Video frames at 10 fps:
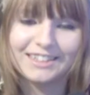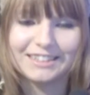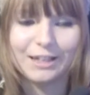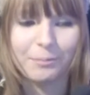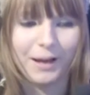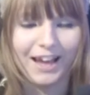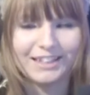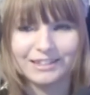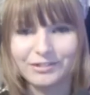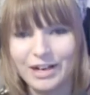So bad.
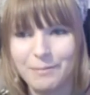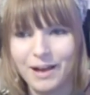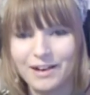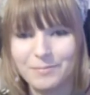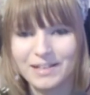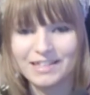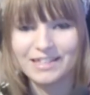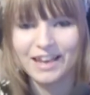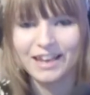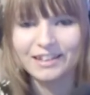That's really bad of me to
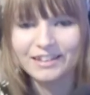say.